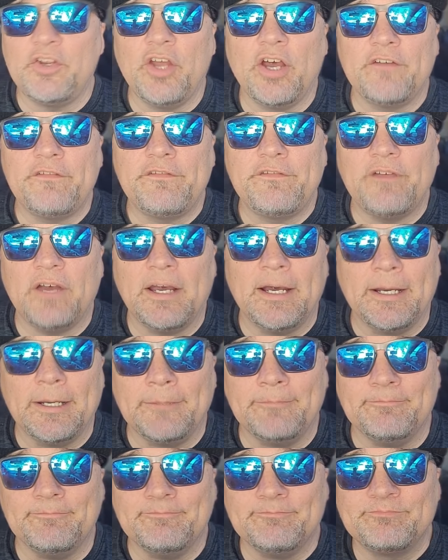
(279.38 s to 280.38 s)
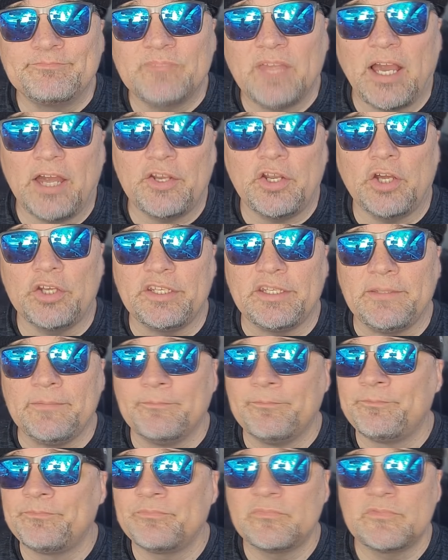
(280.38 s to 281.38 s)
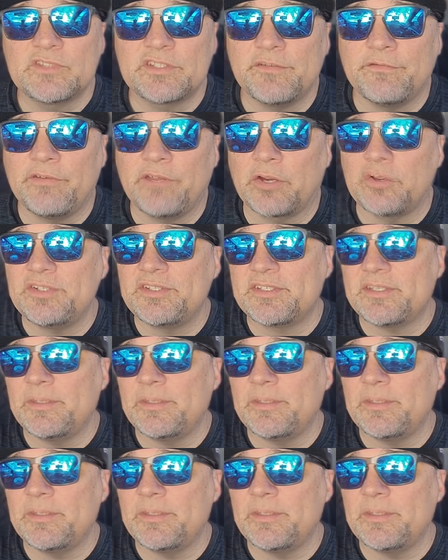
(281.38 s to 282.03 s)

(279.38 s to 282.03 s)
enough hot honey. It's a very